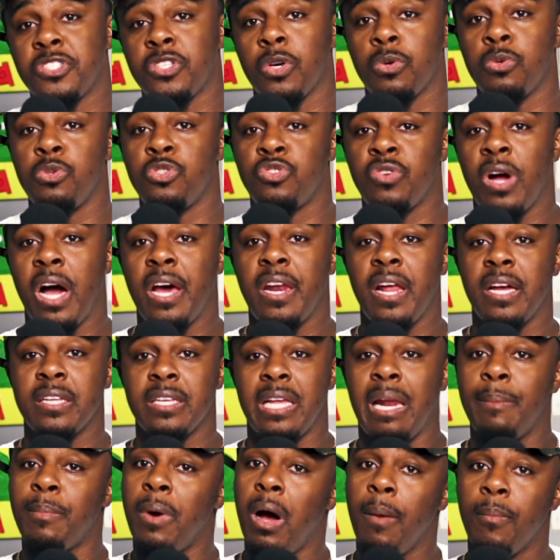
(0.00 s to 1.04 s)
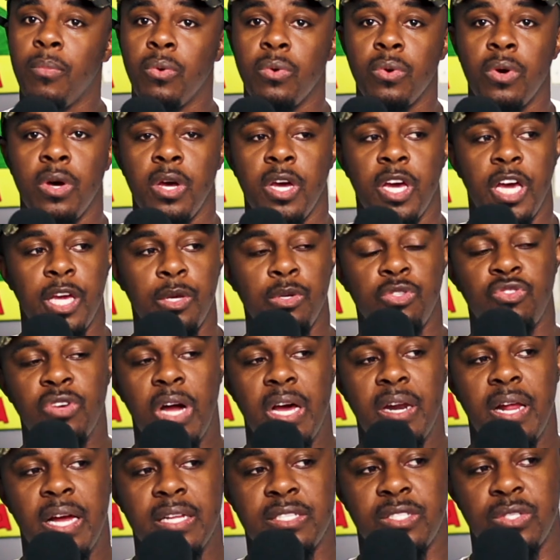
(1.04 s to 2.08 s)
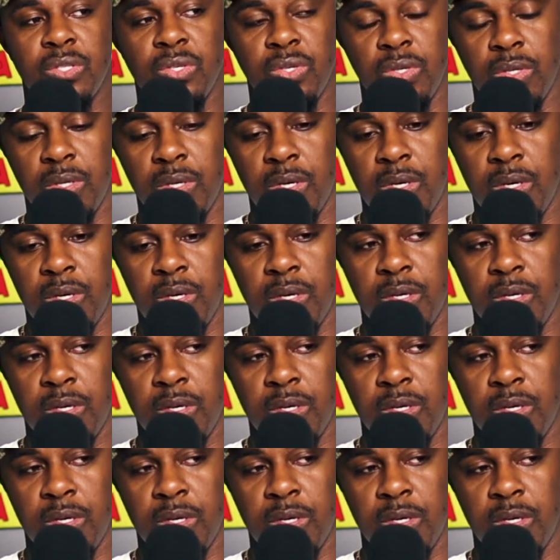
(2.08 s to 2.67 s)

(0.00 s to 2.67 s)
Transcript: So you try not, and I'm humble, and you try not to